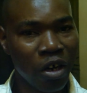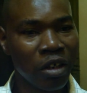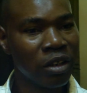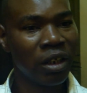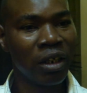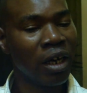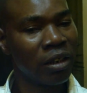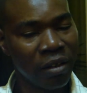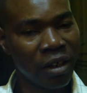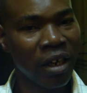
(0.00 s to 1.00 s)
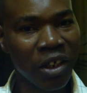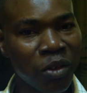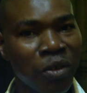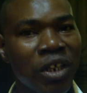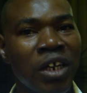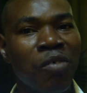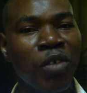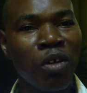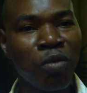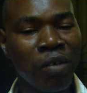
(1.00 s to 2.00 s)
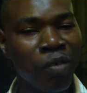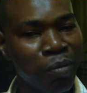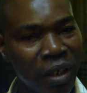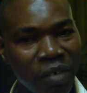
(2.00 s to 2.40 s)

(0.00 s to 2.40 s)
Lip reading: on the grassroots level with